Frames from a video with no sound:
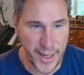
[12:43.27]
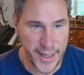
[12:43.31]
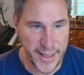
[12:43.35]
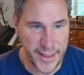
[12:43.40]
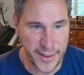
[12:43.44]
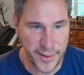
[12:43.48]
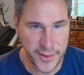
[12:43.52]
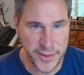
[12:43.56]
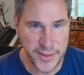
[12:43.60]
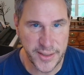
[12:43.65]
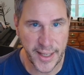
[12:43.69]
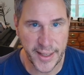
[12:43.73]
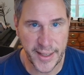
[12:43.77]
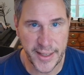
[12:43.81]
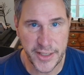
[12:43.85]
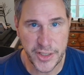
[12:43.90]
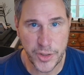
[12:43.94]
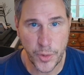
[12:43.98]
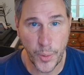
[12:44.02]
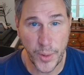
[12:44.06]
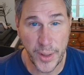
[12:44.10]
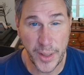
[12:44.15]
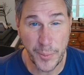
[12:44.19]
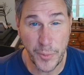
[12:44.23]
It looks like it's
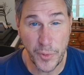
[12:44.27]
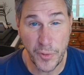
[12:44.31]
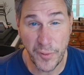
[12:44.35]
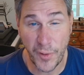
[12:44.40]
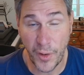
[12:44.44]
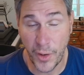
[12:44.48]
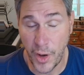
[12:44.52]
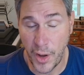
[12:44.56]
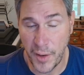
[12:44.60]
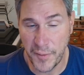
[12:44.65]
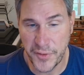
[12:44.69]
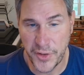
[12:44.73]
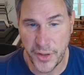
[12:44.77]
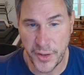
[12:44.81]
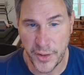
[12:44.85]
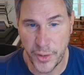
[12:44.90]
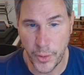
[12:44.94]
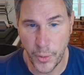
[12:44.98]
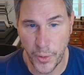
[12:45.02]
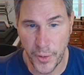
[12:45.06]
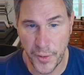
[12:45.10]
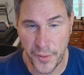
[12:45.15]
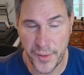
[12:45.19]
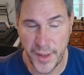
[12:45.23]
going to move on off to the
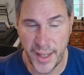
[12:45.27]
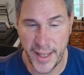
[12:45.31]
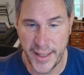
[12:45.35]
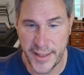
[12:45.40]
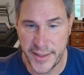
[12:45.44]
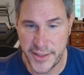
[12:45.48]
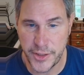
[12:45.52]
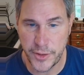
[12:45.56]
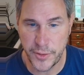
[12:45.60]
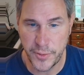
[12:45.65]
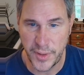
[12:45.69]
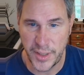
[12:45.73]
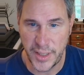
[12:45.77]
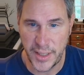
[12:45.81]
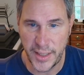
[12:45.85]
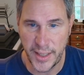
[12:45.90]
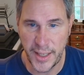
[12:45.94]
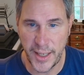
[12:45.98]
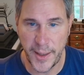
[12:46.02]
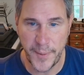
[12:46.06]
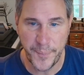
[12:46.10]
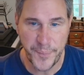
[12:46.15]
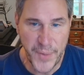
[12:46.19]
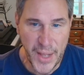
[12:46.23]
north and to the uh,